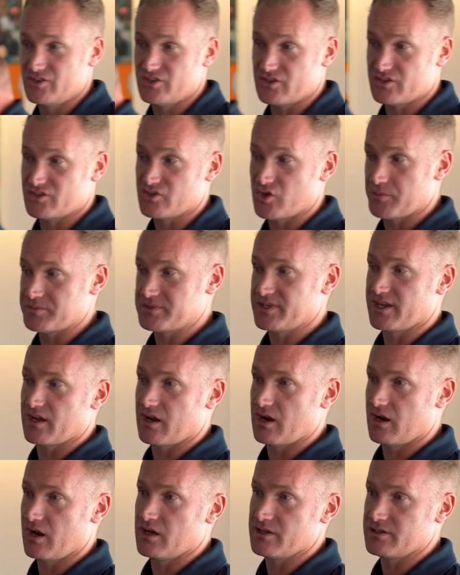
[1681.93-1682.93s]
your top 10
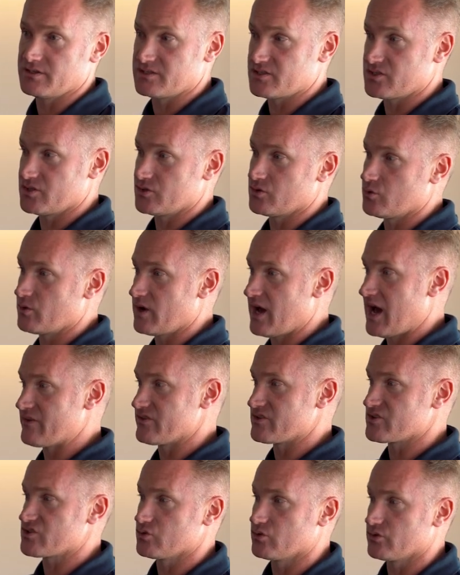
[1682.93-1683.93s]
clients should all
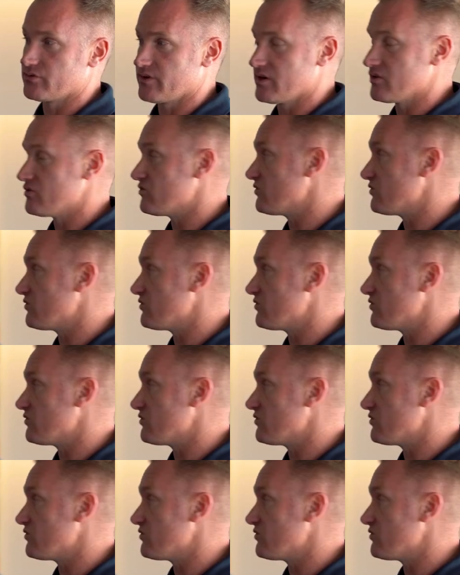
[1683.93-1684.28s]
have a storefront